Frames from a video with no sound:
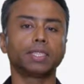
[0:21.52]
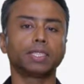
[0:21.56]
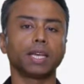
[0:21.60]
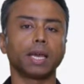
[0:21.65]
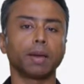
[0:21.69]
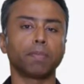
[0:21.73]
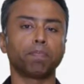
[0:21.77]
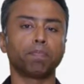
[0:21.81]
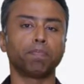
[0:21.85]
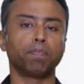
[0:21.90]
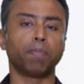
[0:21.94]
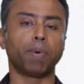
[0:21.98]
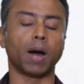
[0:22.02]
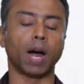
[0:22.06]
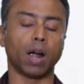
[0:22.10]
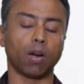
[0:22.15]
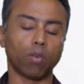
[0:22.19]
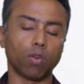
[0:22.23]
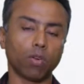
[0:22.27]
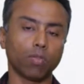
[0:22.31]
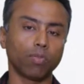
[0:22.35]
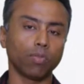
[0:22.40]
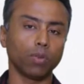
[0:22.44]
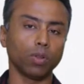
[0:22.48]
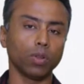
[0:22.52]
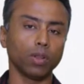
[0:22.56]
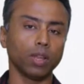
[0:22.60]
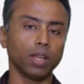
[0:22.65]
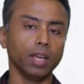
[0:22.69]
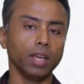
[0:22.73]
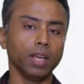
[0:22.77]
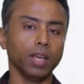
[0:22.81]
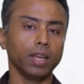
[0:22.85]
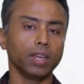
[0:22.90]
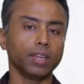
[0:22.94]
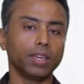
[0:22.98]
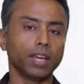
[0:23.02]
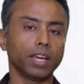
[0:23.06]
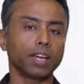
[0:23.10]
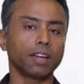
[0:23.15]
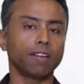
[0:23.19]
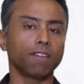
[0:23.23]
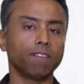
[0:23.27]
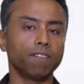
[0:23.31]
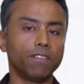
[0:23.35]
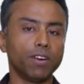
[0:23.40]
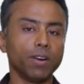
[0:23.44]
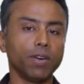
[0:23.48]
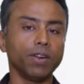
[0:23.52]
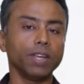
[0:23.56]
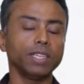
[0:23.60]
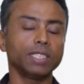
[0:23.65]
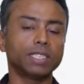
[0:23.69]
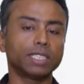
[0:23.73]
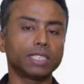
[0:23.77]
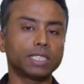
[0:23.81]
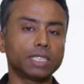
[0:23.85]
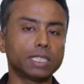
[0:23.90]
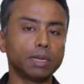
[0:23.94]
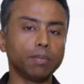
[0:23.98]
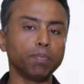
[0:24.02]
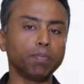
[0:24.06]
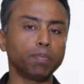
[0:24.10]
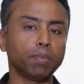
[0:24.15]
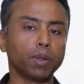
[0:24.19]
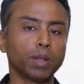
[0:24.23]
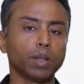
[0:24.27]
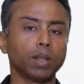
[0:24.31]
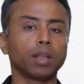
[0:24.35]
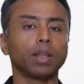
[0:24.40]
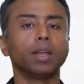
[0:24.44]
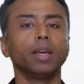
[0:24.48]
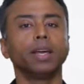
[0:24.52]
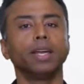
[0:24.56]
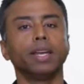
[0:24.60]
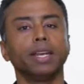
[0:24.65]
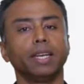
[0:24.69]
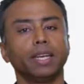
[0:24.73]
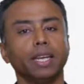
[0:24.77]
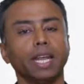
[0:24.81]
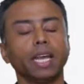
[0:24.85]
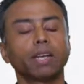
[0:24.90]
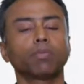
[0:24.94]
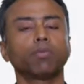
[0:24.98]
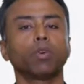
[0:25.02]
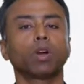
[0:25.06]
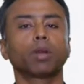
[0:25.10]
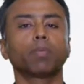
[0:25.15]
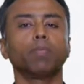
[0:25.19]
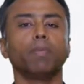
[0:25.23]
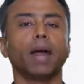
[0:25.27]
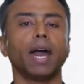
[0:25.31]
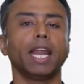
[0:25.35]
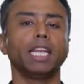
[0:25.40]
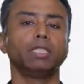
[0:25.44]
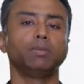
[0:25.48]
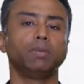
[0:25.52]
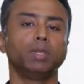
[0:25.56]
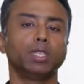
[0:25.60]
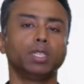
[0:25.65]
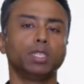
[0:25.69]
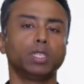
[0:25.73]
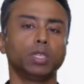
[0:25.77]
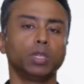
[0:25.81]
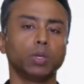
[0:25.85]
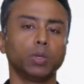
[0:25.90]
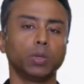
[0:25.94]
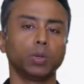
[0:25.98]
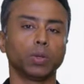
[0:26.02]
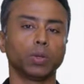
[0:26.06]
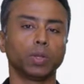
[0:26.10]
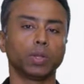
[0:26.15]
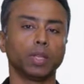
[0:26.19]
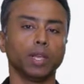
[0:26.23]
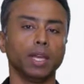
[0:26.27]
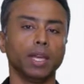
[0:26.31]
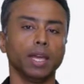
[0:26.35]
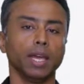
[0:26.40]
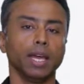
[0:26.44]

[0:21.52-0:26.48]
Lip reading: a powerful yet very simple network management tool